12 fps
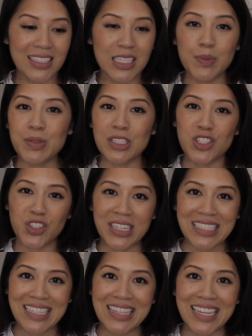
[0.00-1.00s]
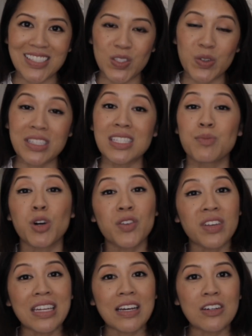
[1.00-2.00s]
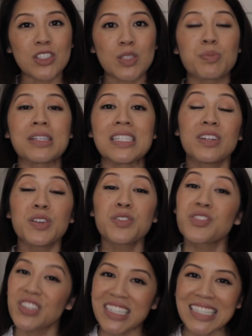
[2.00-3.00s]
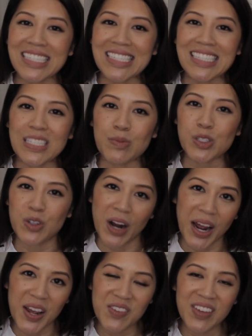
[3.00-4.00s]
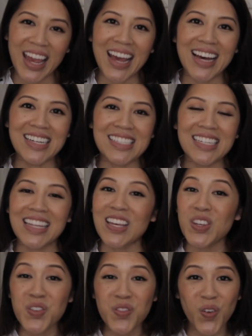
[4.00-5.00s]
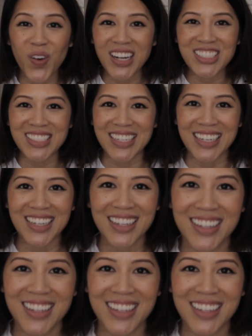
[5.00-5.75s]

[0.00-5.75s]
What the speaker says: tips and tricks and things, you want to see more videos, just please feel free to subscribe, and thank you for watching.